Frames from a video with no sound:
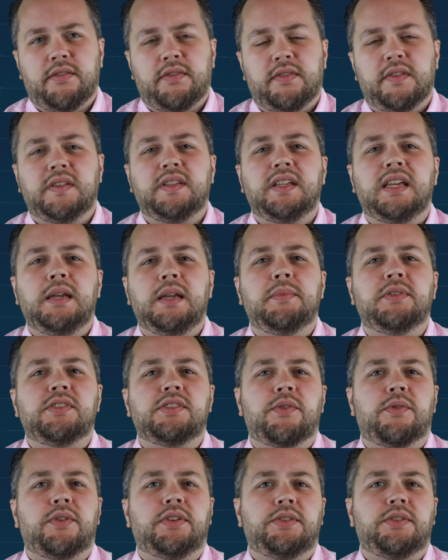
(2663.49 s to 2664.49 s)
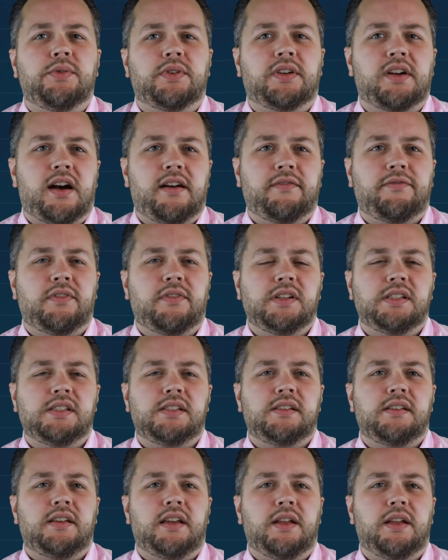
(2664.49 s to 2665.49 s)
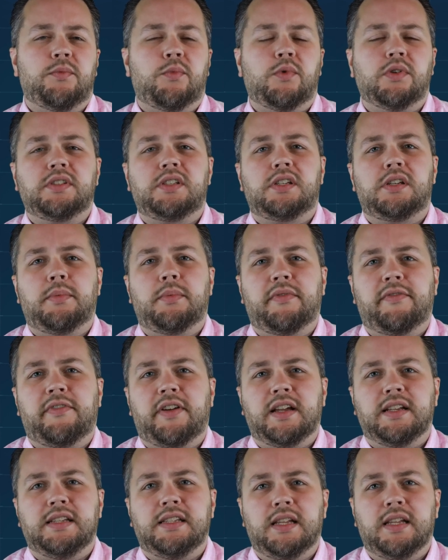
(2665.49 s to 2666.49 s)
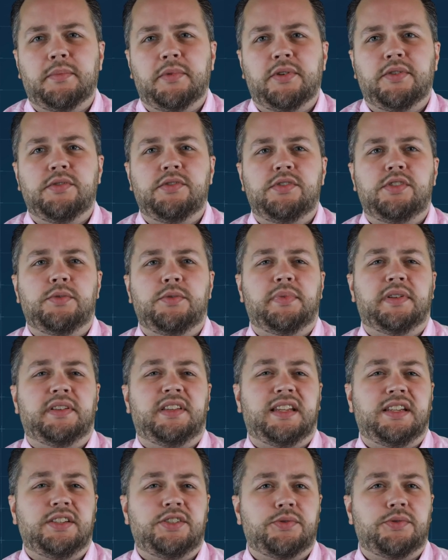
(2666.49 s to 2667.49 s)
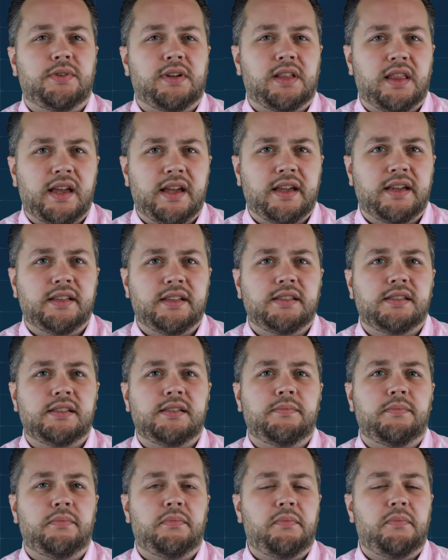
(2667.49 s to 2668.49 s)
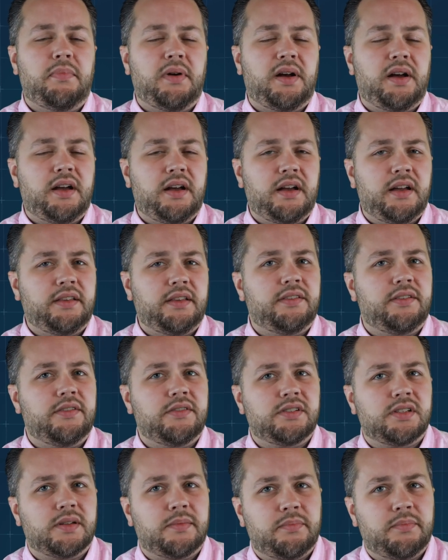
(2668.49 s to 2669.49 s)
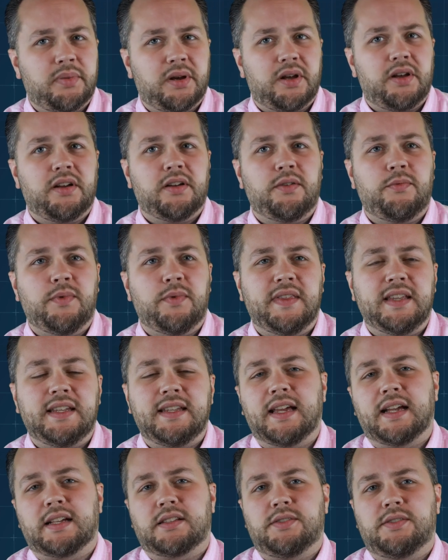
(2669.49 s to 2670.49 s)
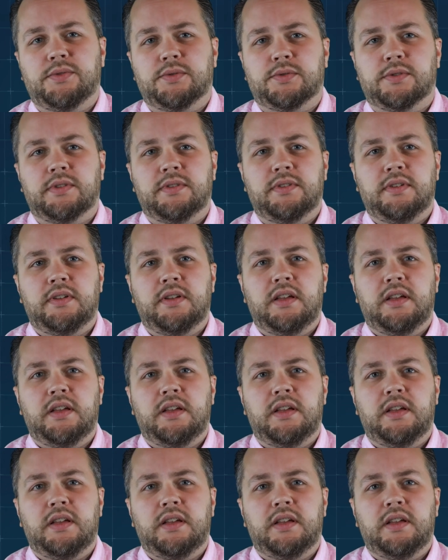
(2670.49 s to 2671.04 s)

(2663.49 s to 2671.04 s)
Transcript: The team is going to a conference and wants to provide demos to potential clients, but there's a bug with the text tool.